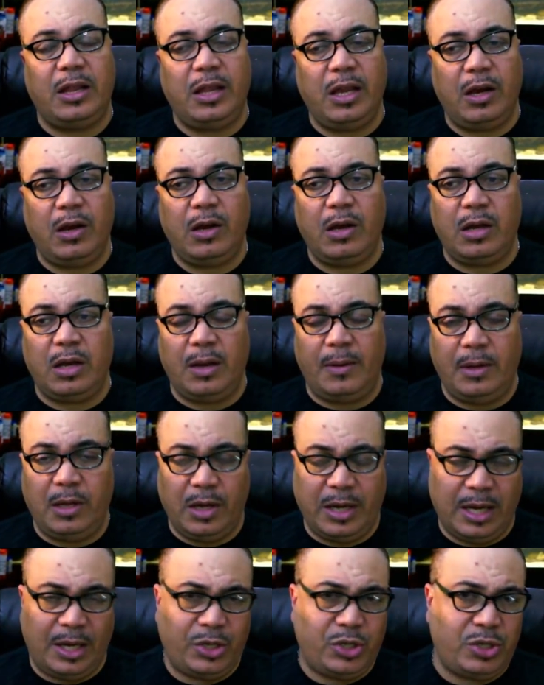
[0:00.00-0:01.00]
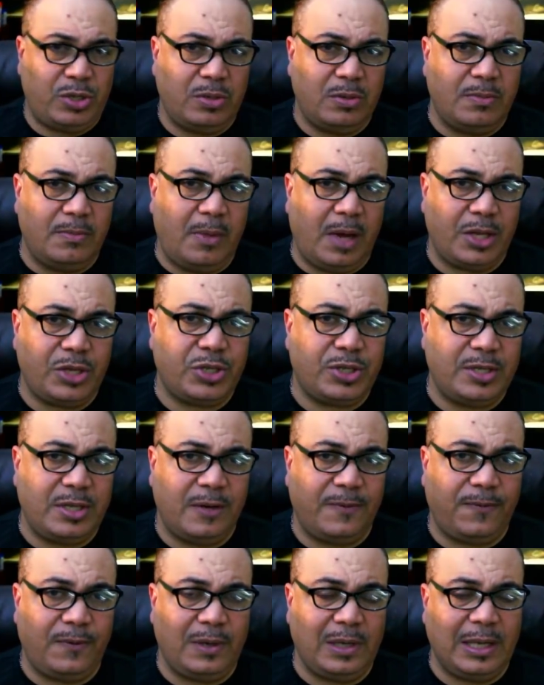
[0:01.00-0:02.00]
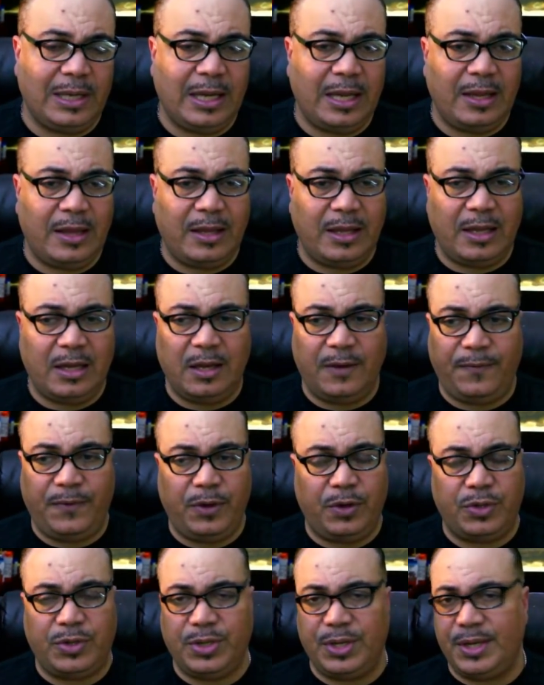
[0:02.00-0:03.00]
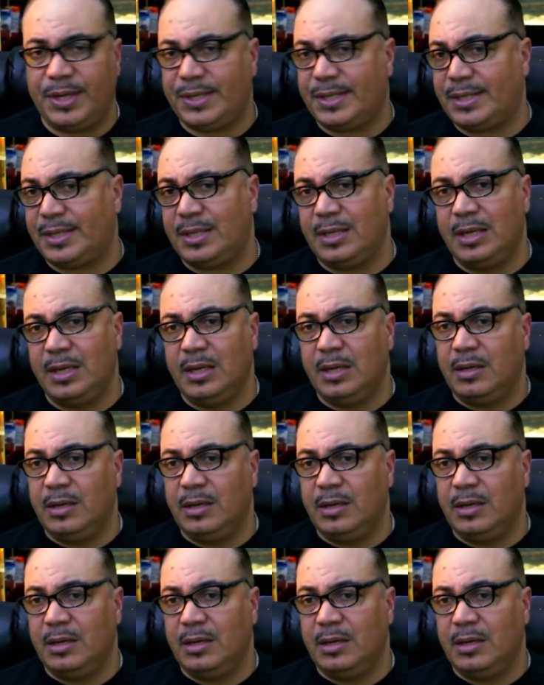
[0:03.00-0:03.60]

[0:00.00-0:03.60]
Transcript: they're going to look at you much differently than if you're just